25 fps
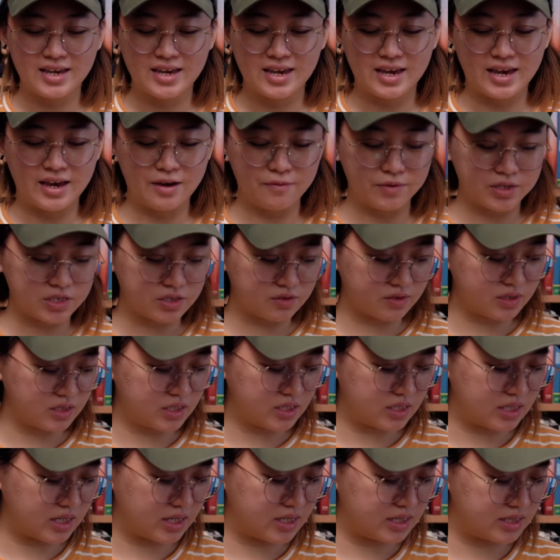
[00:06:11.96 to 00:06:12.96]
And what's really
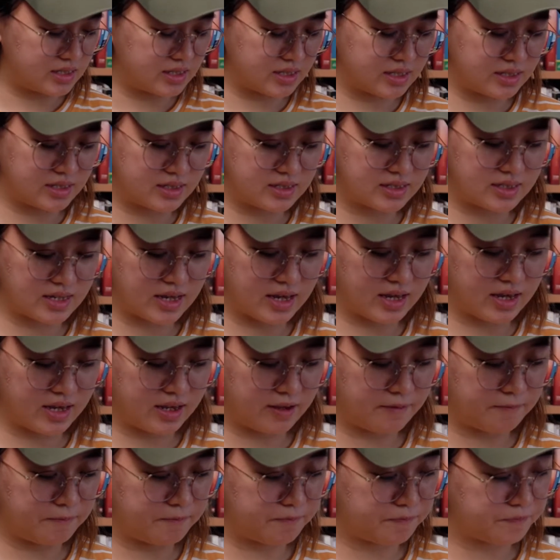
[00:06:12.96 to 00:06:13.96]
nice is
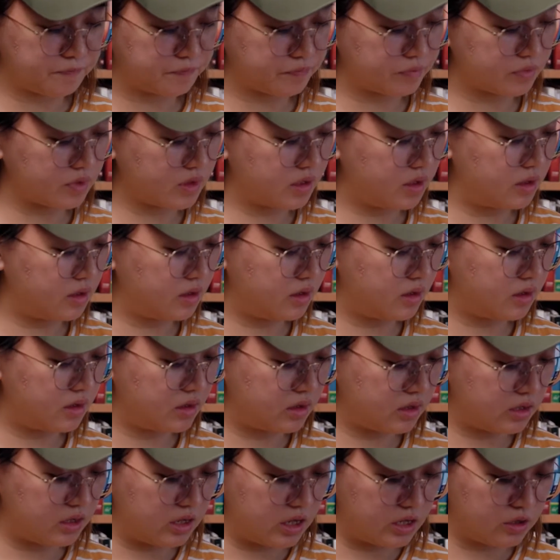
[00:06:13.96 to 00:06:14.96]
that
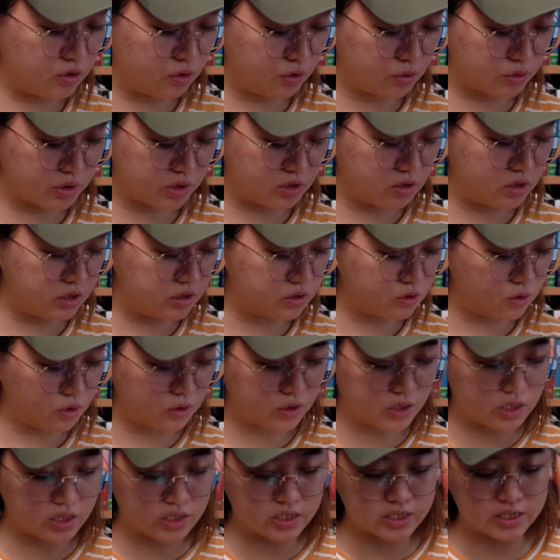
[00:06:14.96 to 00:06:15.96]
in
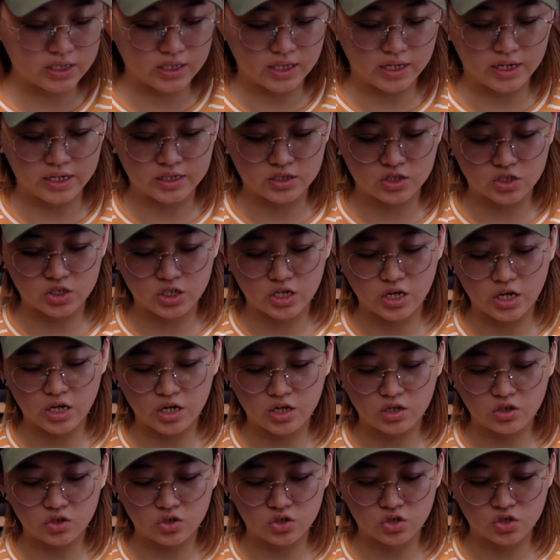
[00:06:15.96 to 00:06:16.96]
order to like
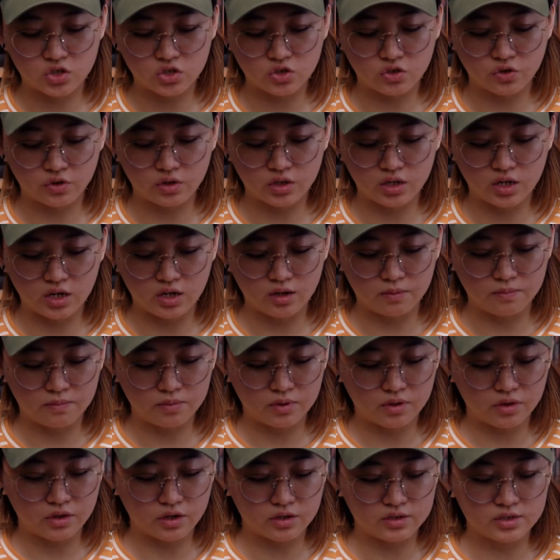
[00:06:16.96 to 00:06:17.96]
change your nib,
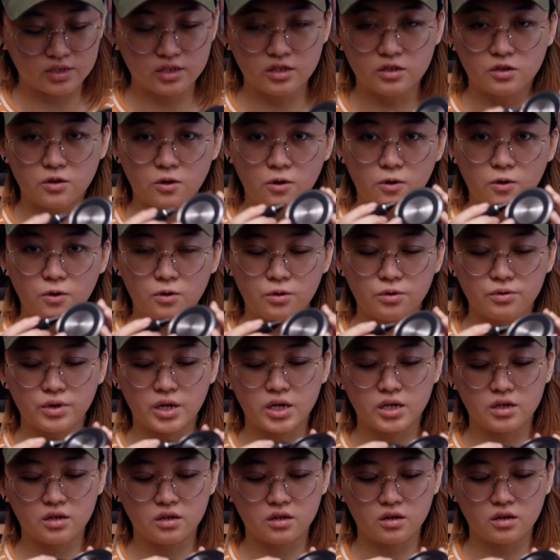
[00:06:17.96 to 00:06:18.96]
there's a little hole
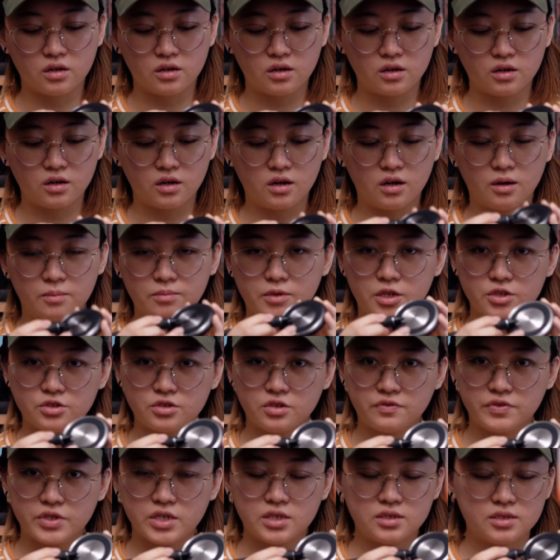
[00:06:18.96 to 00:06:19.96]
right here. I'm not sure
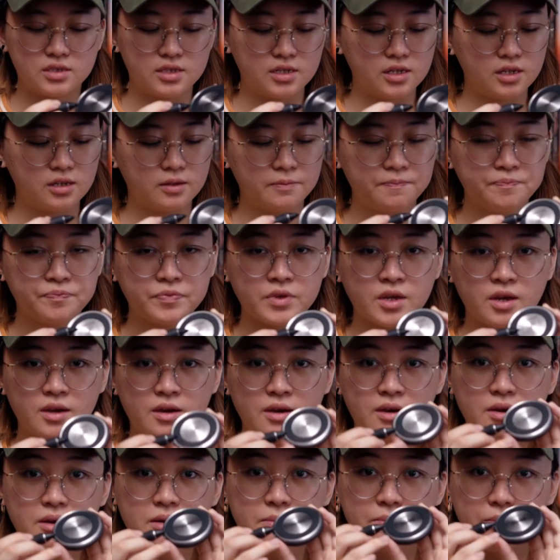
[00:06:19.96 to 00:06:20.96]
if you can see it,
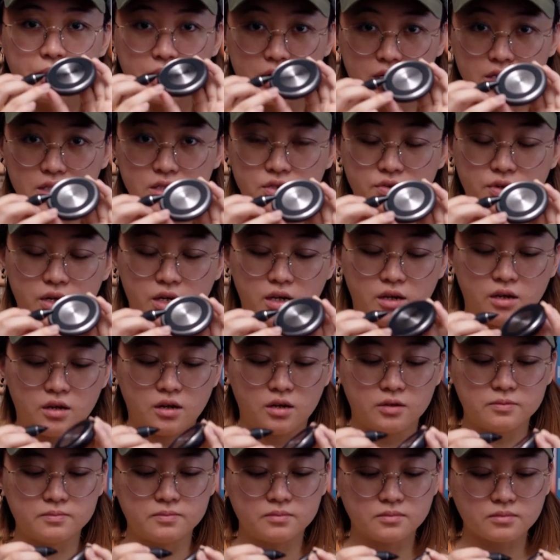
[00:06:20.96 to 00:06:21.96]
but it is right here.